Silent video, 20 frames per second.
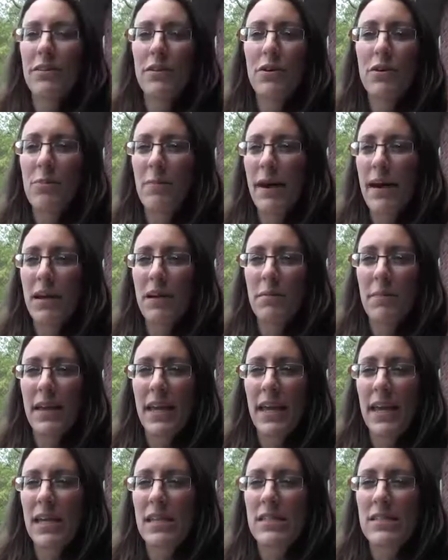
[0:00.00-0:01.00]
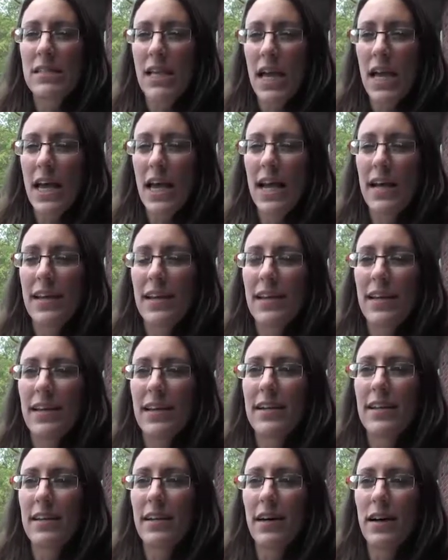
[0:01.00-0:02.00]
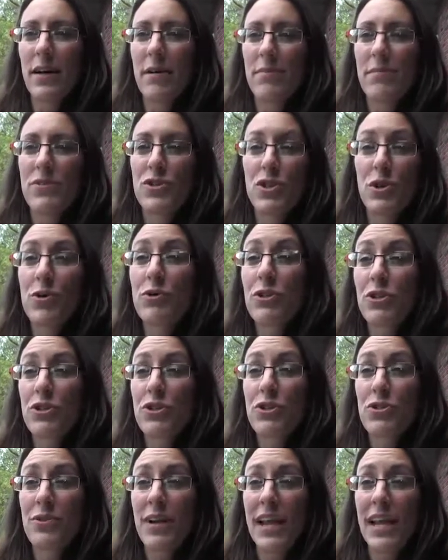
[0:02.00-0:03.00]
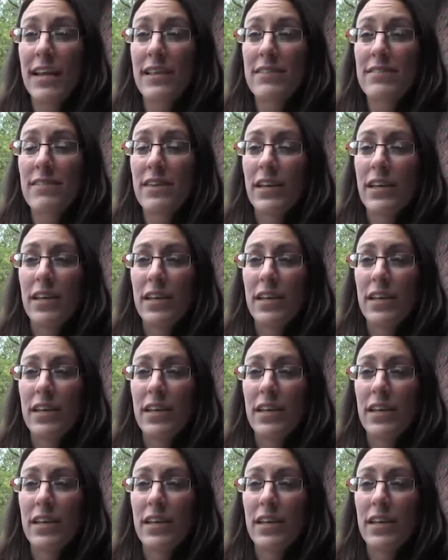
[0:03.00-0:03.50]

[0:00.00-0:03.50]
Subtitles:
low back pain, sciatic, shoulder strains.